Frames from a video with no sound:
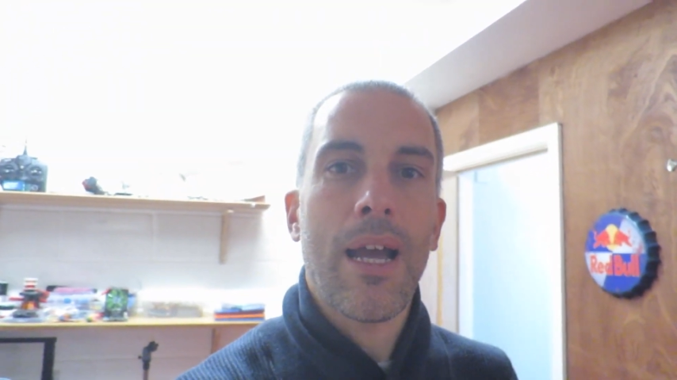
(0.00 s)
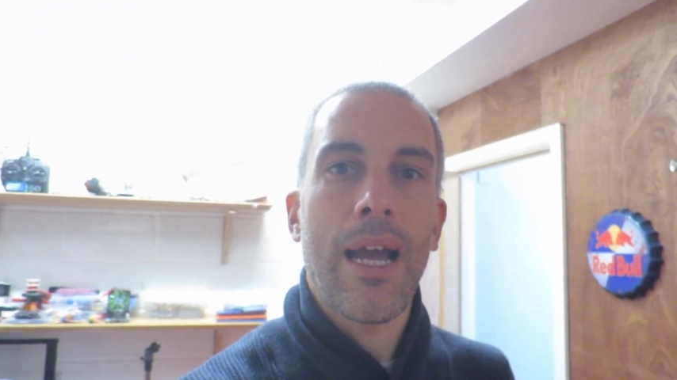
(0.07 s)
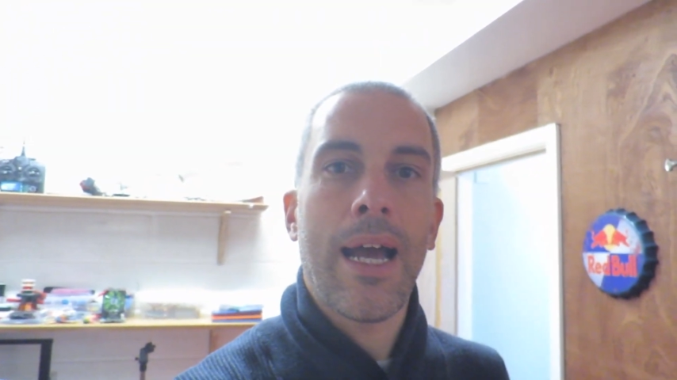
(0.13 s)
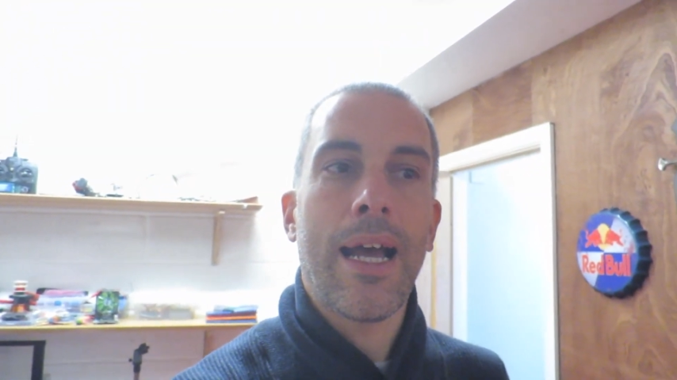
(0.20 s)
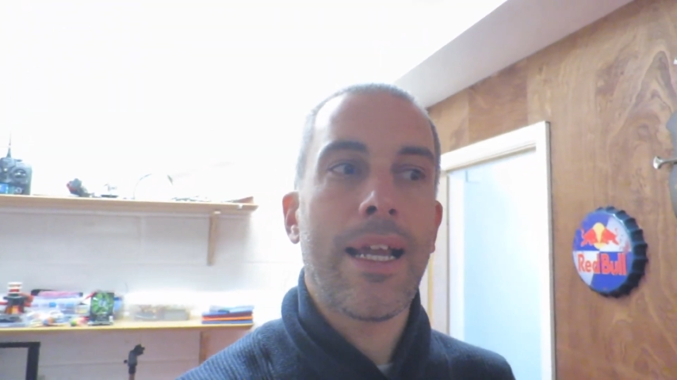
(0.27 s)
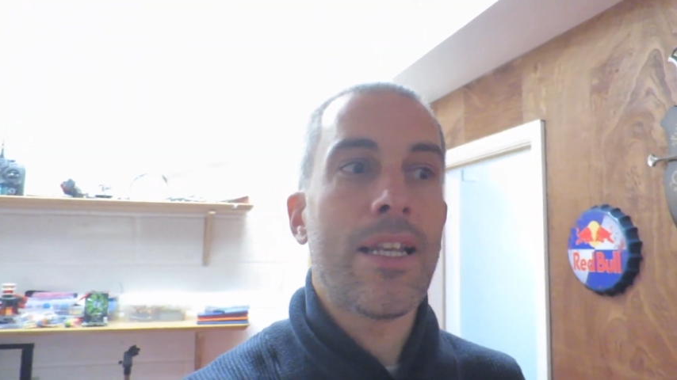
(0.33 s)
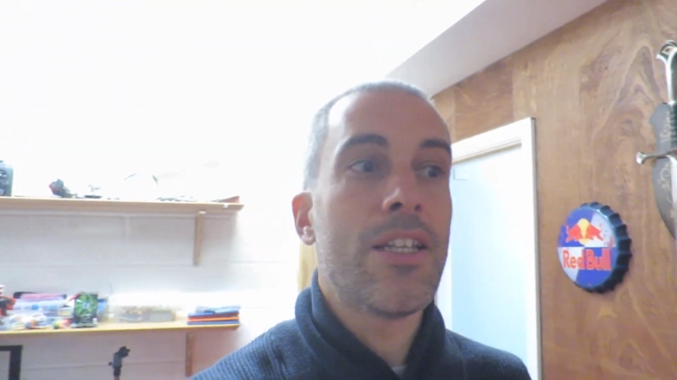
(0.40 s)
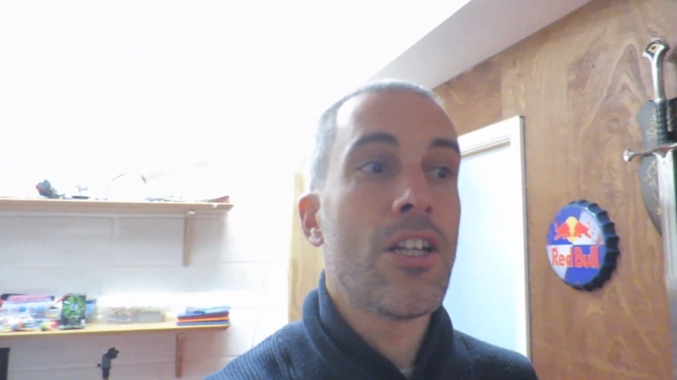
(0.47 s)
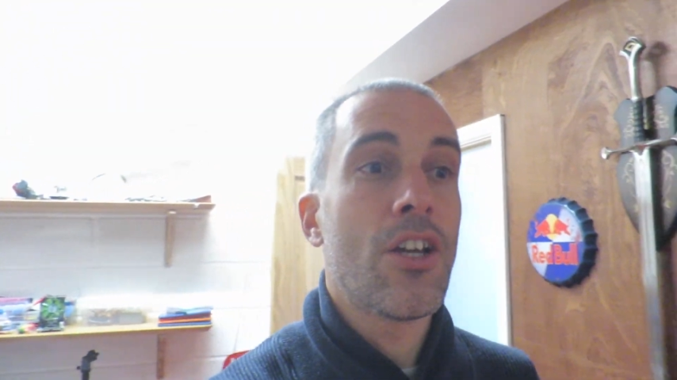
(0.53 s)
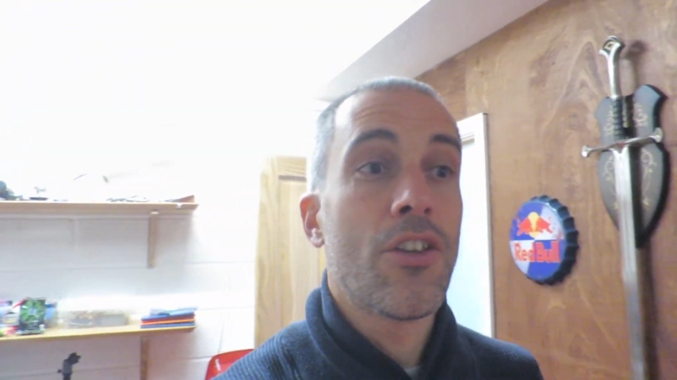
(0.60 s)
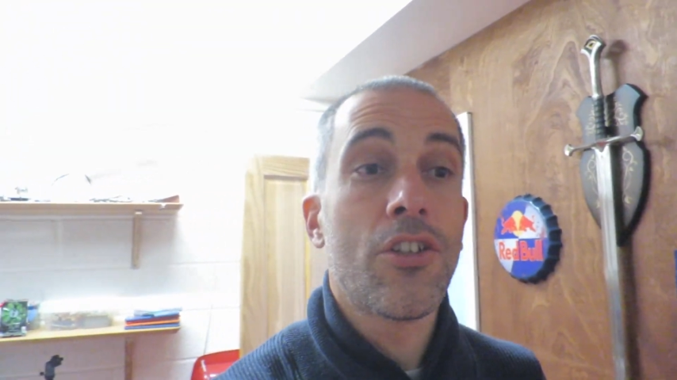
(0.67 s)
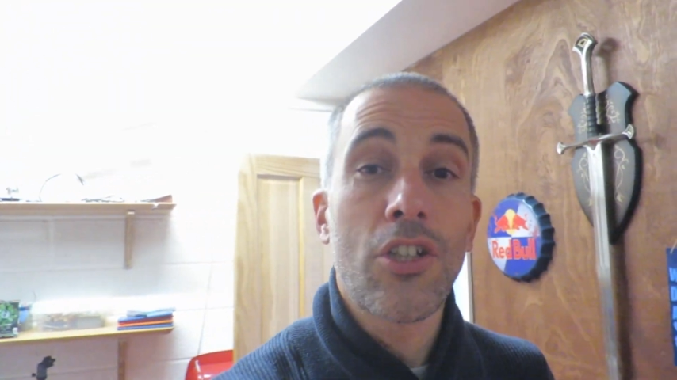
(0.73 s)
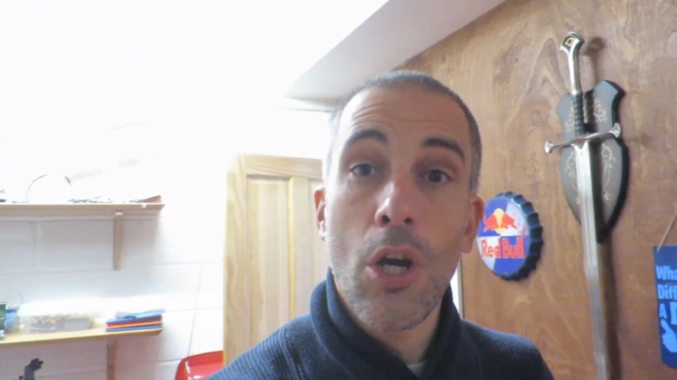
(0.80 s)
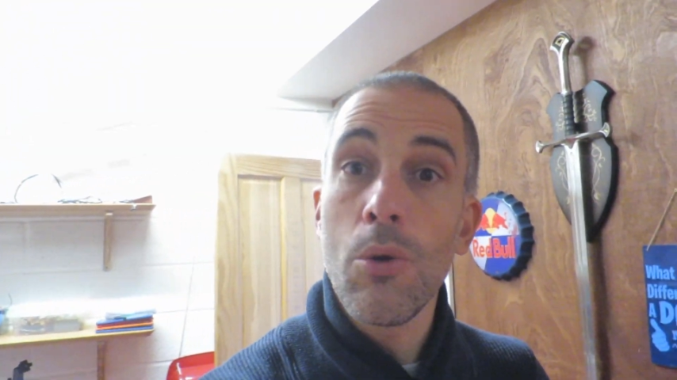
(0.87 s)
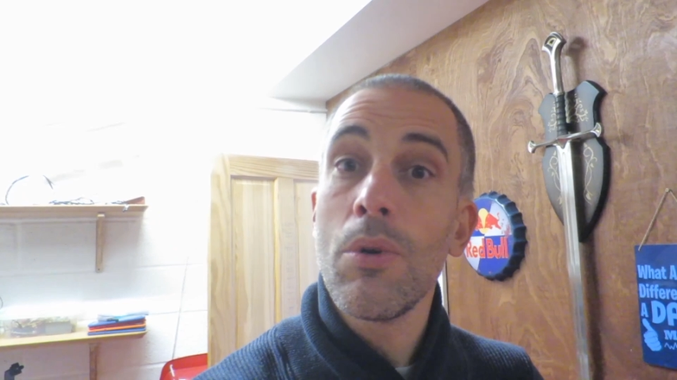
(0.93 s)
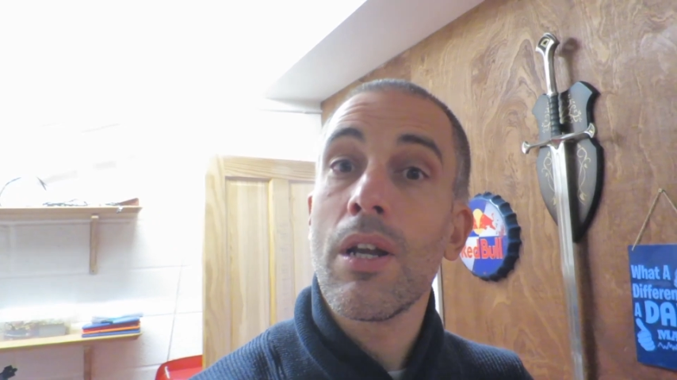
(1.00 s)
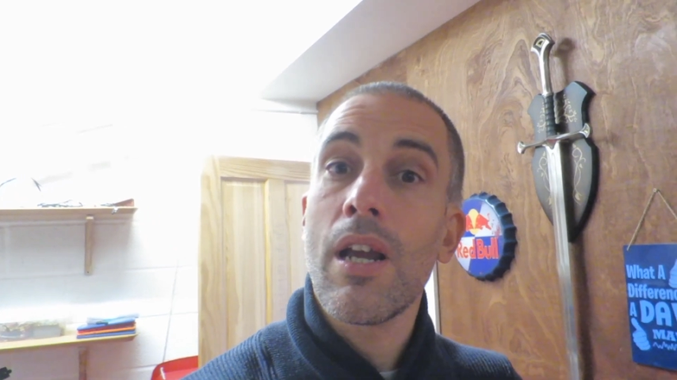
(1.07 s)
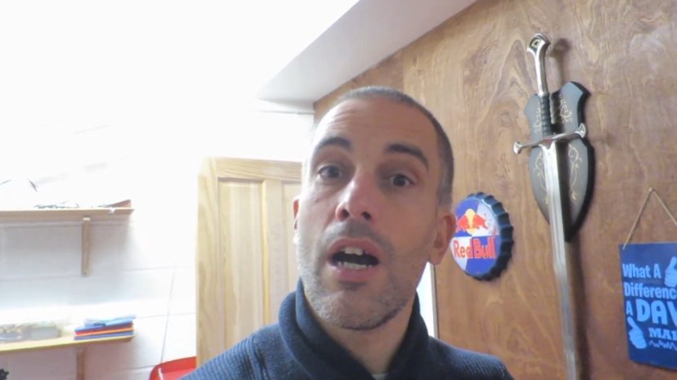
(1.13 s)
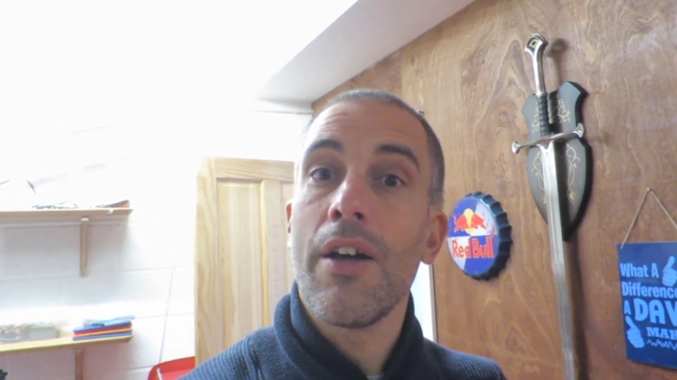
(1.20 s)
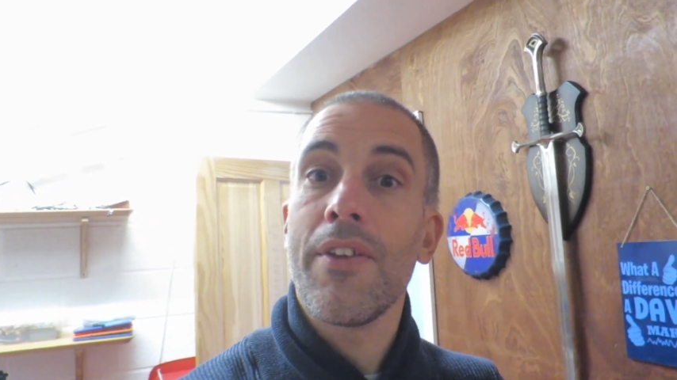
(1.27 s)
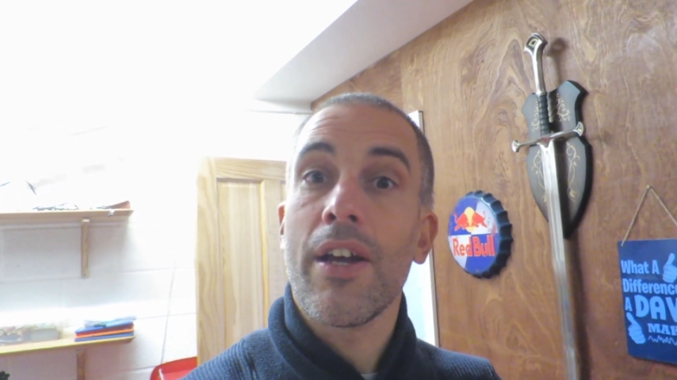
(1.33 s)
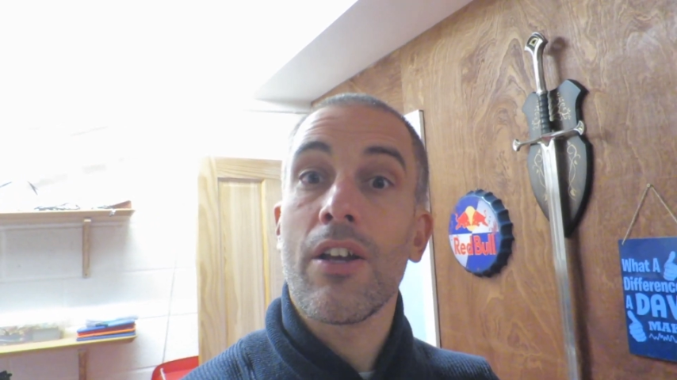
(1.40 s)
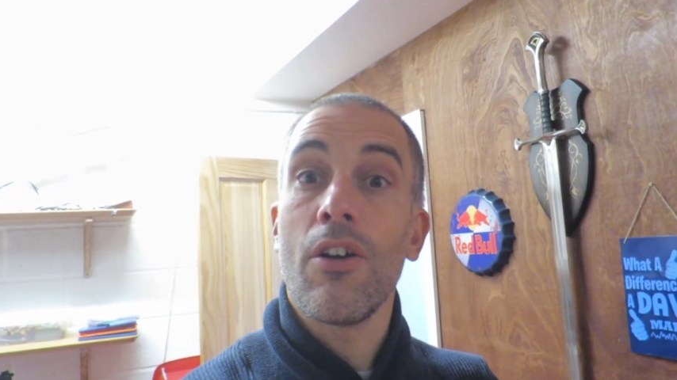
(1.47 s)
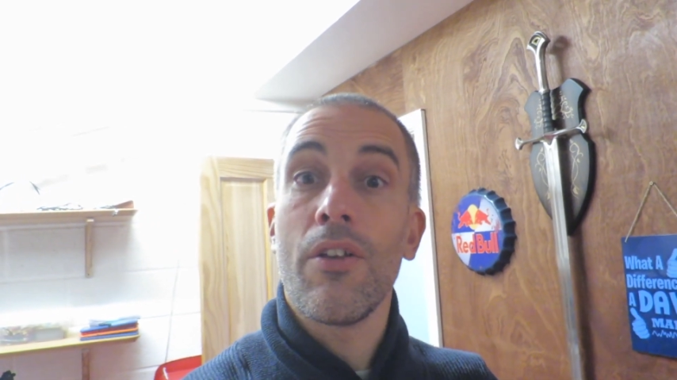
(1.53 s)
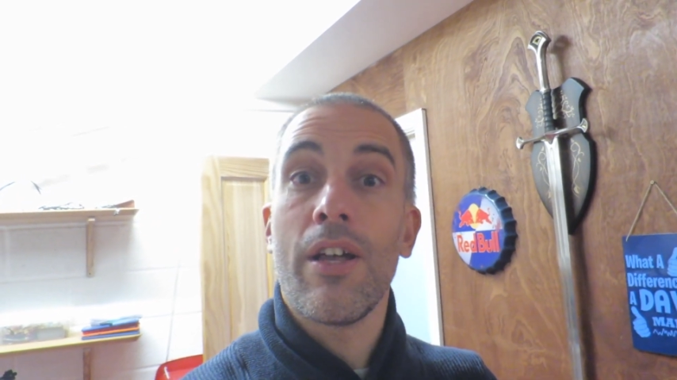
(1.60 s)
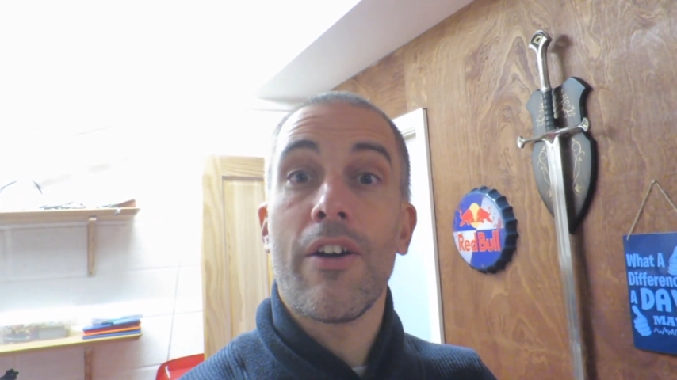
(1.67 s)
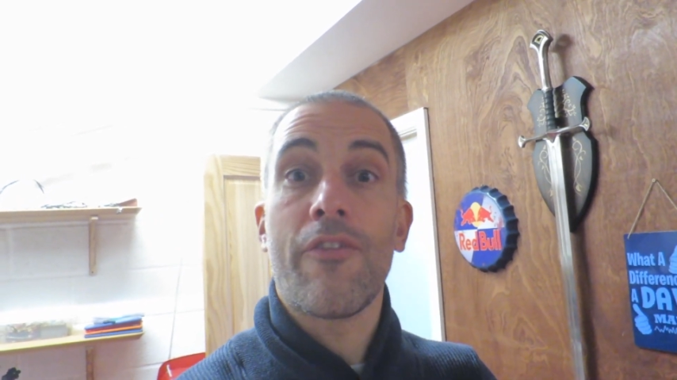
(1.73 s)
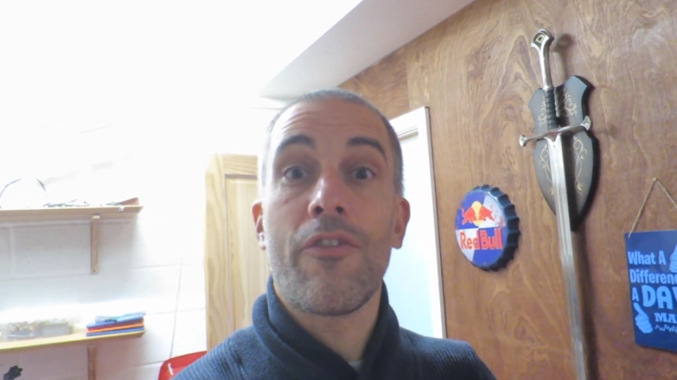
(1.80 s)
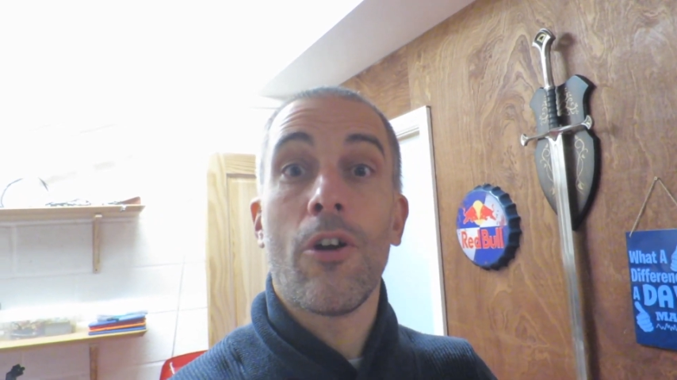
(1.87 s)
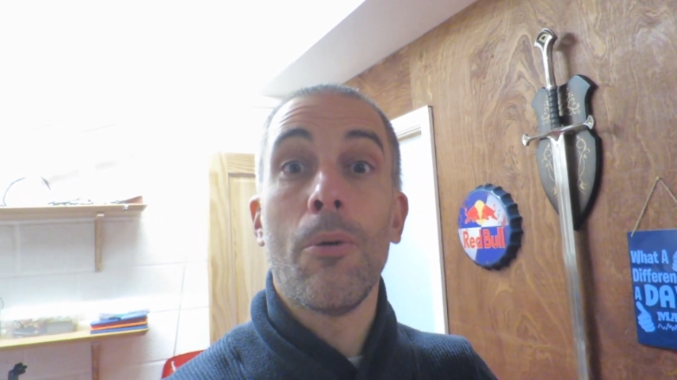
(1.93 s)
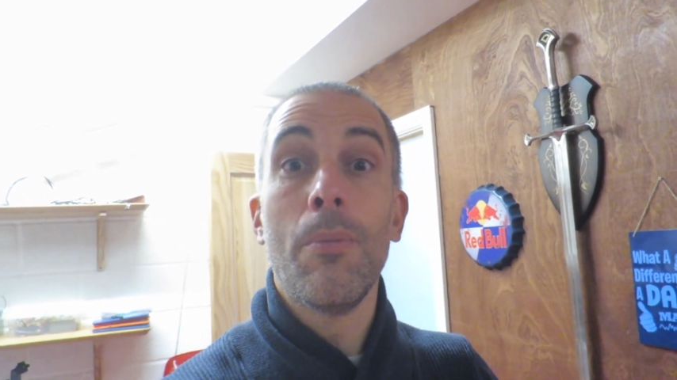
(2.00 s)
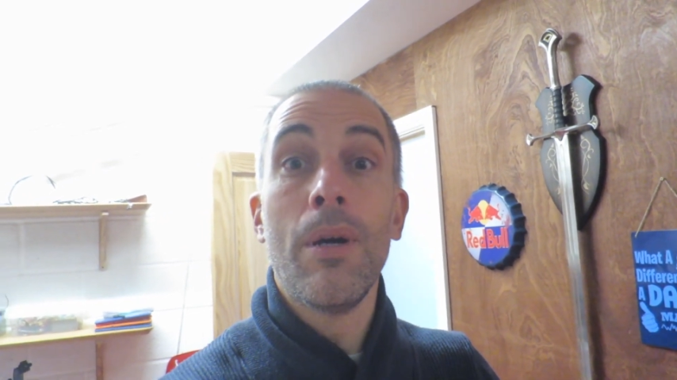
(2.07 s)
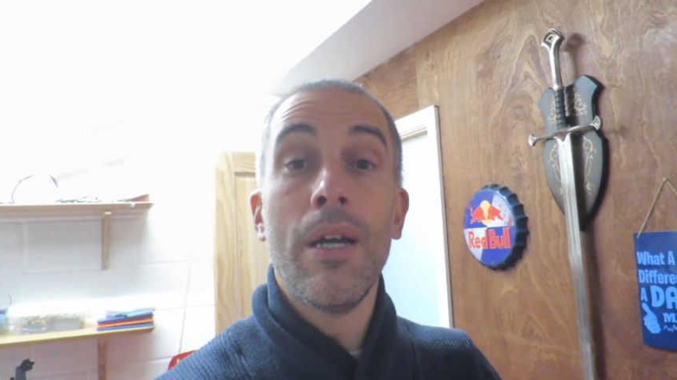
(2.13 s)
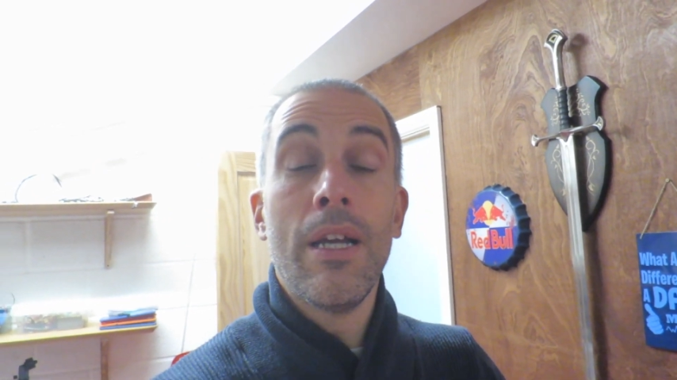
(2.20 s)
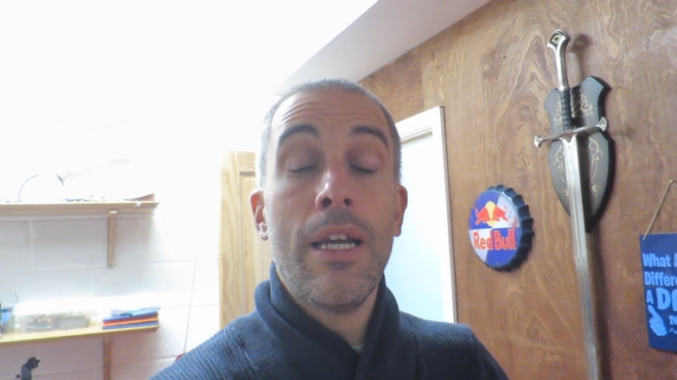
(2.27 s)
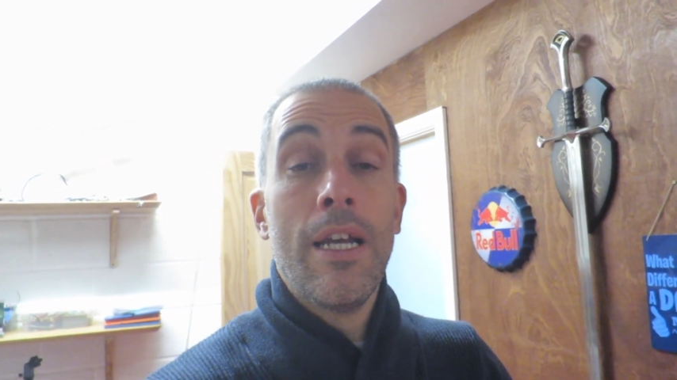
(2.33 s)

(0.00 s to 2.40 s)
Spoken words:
and the donor car that I got that from